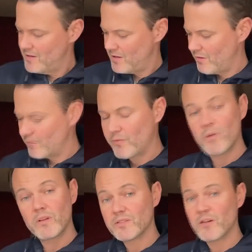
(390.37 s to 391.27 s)
Going
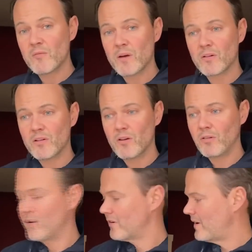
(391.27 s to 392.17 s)
forward, this homeowner no
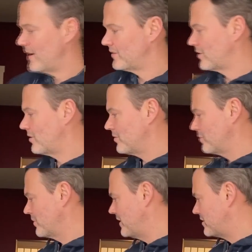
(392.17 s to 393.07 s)
longer has a cold
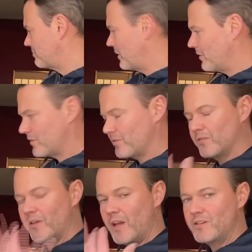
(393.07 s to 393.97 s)
breeze blowing through
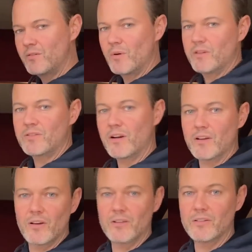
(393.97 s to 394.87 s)
the kitchen while they're trying to
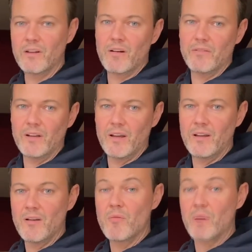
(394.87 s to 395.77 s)
cook their dinner every night.
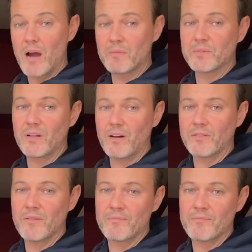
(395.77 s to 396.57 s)
Problem solved.